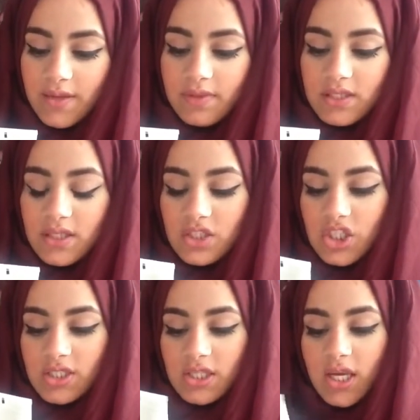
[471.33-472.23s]
and this is
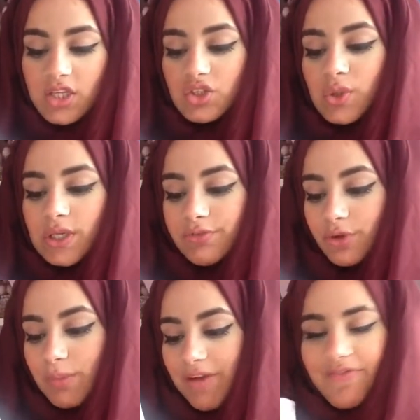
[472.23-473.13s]
just a treat
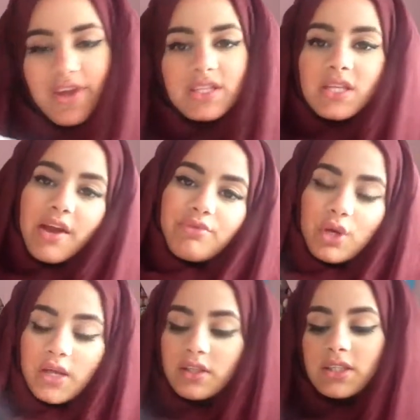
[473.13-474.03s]
for my face
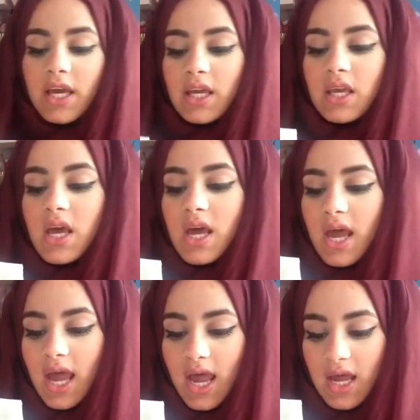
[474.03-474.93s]
every other day.
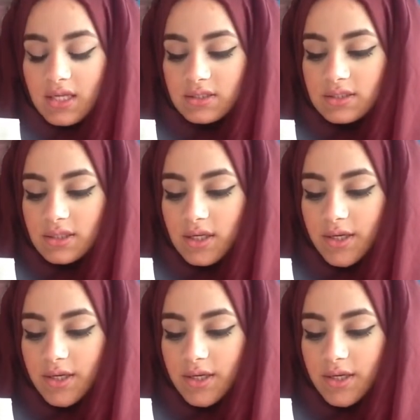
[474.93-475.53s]
And